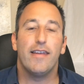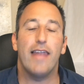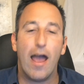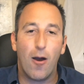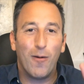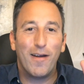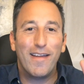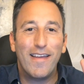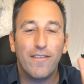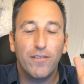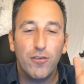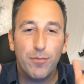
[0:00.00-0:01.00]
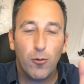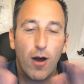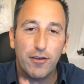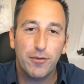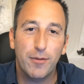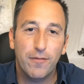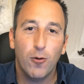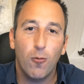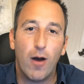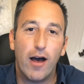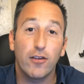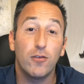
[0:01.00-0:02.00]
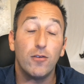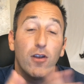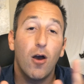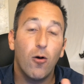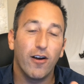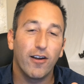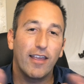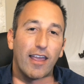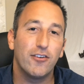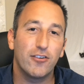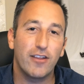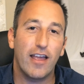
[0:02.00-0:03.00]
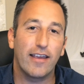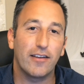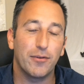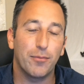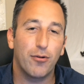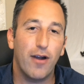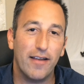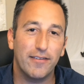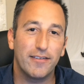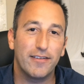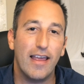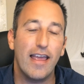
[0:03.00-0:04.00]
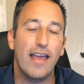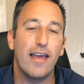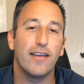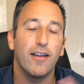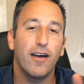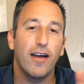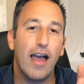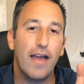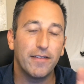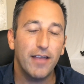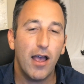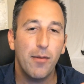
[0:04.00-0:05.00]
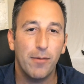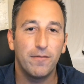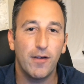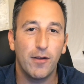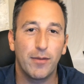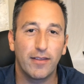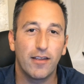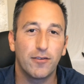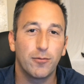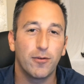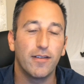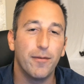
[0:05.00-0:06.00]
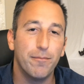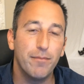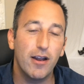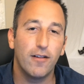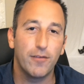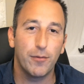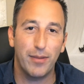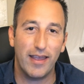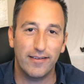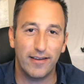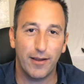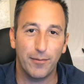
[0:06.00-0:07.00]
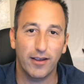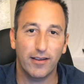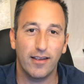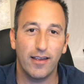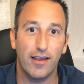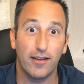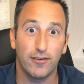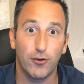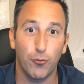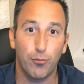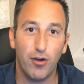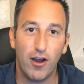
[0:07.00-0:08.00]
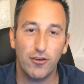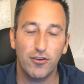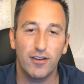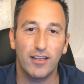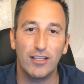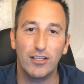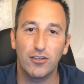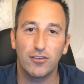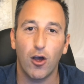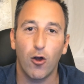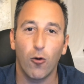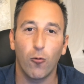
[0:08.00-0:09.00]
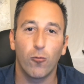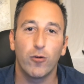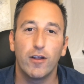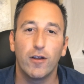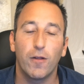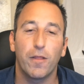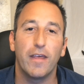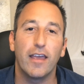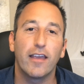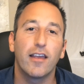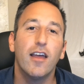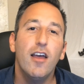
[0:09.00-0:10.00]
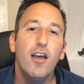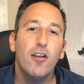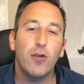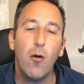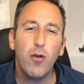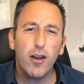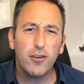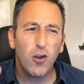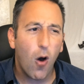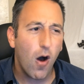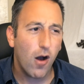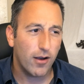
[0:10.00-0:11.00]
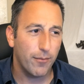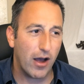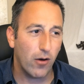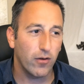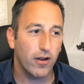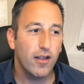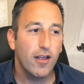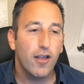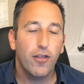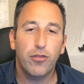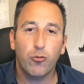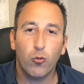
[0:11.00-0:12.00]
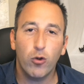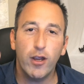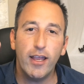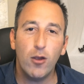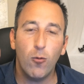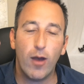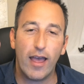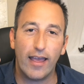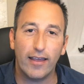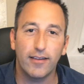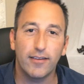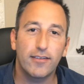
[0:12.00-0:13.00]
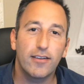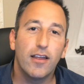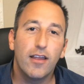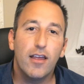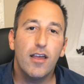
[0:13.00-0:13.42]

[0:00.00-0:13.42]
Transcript: Now, if you've been watching me for a while, you know occasionally I get depressed. And at the time I'm filming this, we're in the middle of a pandemic and depression is a real thing. So I want to talk about three ways